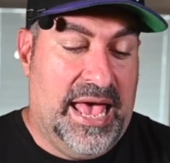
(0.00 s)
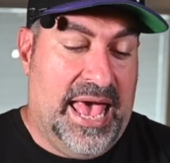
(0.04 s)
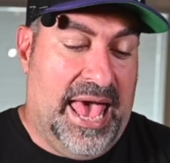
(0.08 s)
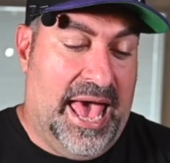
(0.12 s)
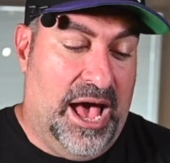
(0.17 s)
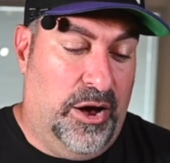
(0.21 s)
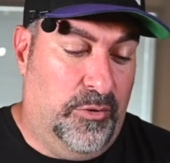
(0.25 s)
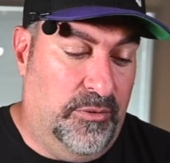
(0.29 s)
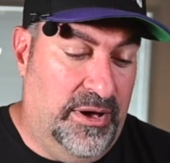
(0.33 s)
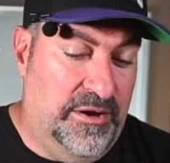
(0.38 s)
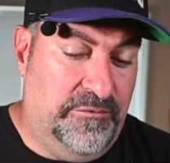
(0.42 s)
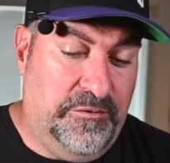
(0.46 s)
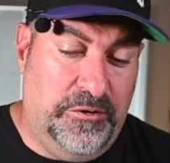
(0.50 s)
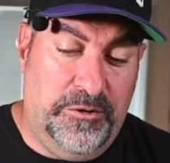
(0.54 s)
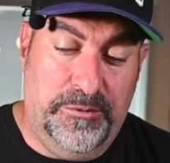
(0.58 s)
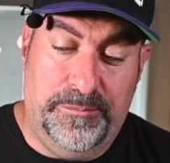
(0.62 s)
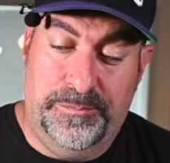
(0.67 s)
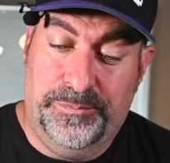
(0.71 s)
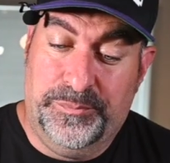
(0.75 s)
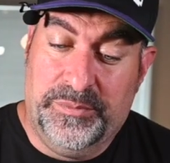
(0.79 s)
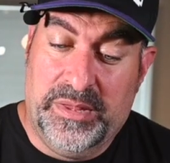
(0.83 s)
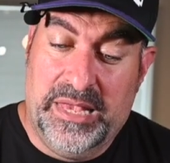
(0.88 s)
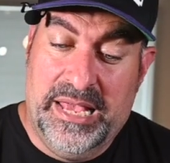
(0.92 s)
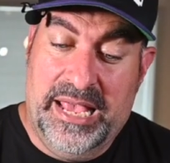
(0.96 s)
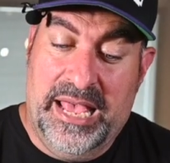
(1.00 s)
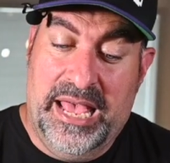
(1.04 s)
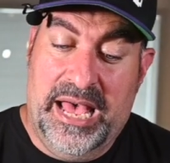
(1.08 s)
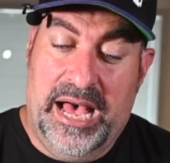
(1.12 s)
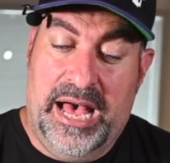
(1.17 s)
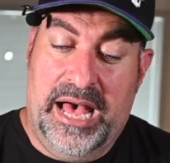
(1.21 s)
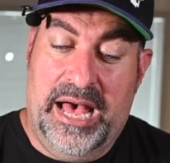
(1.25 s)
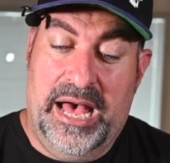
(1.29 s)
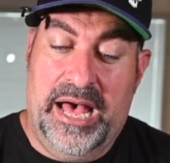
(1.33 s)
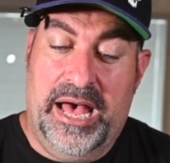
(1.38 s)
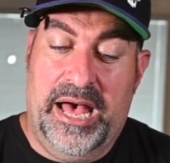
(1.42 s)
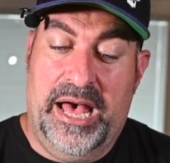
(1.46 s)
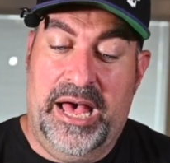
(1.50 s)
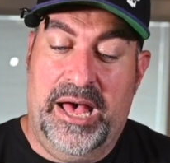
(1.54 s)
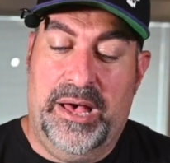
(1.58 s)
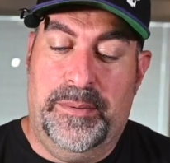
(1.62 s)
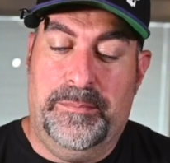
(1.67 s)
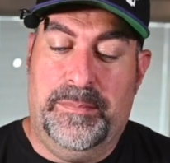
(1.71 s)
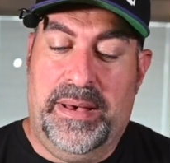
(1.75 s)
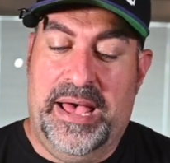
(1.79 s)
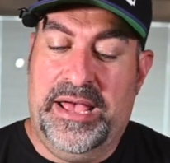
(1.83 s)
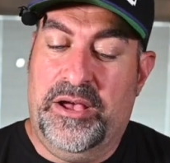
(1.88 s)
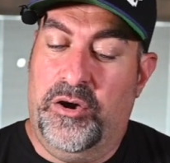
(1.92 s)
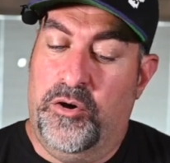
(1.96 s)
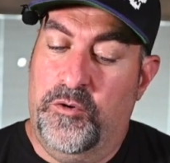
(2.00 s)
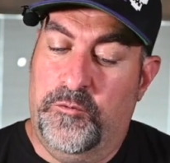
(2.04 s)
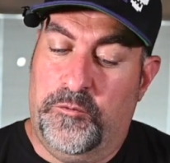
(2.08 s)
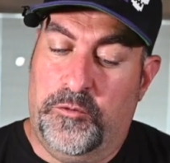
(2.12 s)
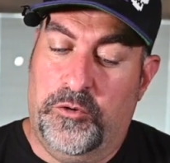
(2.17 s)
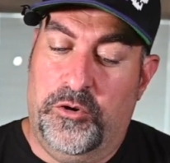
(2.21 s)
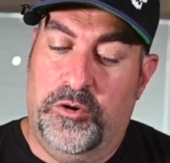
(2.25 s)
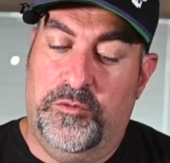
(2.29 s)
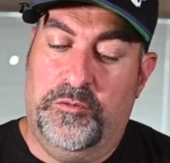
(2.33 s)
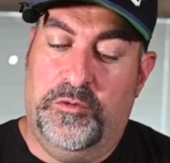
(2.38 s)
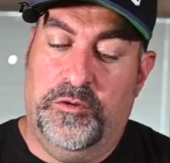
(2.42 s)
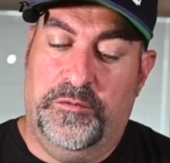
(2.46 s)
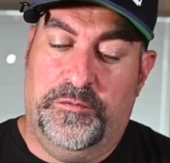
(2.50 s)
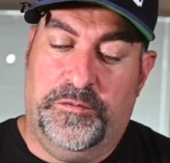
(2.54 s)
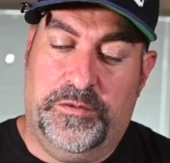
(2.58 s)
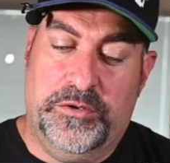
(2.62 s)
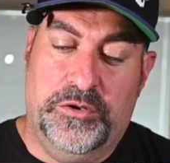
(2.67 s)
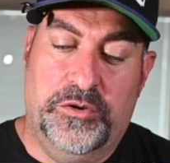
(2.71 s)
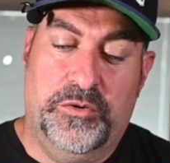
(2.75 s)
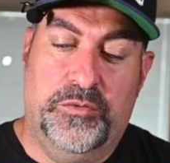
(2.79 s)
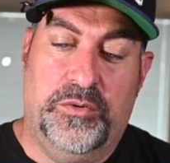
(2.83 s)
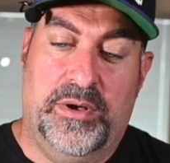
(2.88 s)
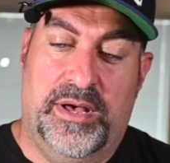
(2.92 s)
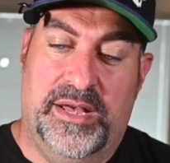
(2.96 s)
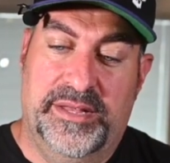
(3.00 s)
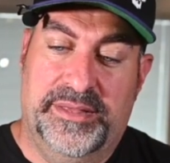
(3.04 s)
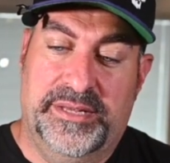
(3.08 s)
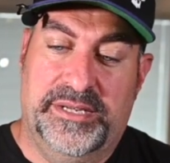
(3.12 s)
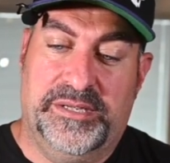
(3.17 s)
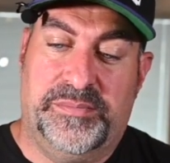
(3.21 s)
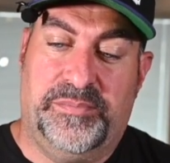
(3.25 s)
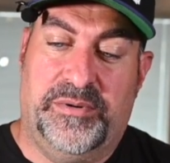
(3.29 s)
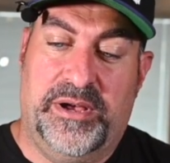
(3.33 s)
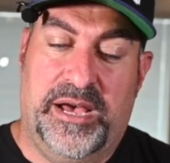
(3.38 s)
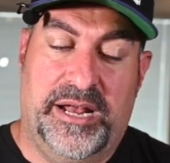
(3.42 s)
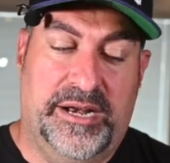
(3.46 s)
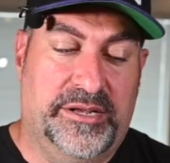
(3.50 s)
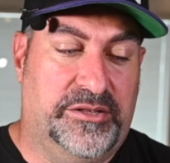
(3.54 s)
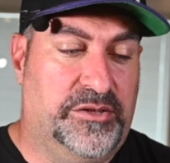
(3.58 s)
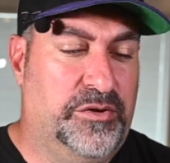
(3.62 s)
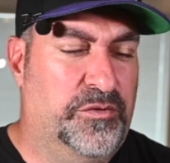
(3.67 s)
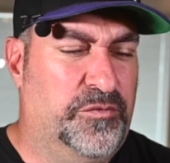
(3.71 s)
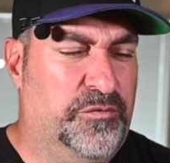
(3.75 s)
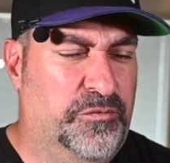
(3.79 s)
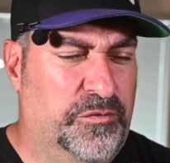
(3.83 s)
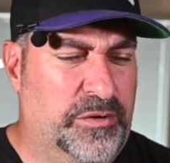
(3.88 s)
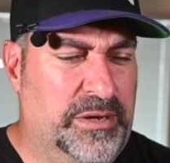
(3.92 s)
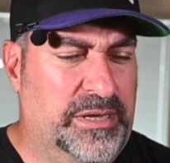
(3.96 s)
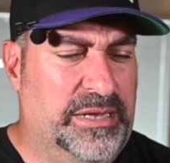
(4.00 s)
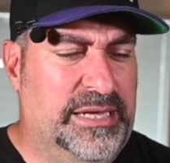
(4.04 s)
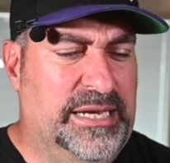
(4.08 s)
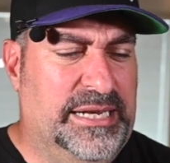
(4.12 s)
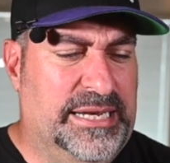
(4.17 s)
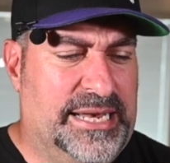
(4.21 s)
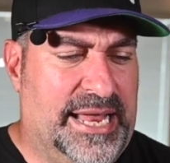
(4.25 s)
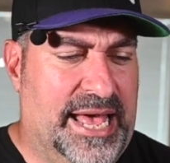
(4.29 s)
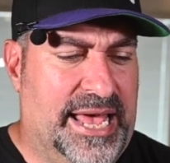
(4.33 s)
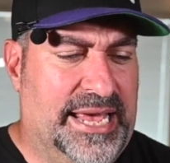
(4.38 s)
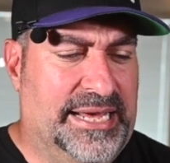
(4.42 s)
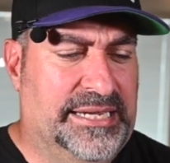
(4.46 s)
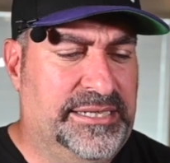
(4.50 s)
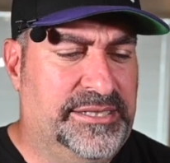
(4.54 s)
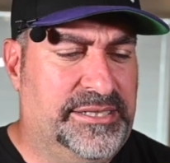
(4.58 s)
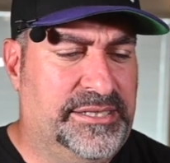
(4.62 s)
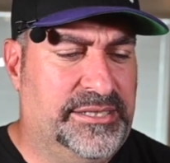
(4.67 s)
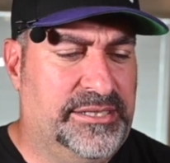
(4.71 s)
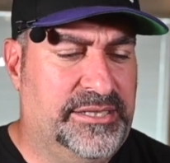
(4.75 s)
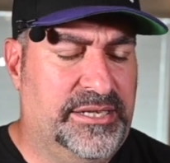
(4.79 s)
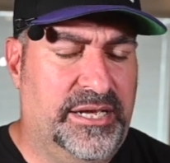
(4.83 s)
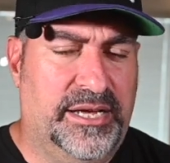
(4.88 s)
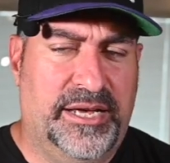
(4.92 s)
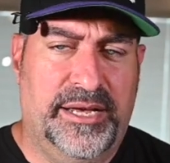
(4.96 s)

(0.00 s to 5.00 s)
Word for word: However, uh, my overall review on this product, really nice.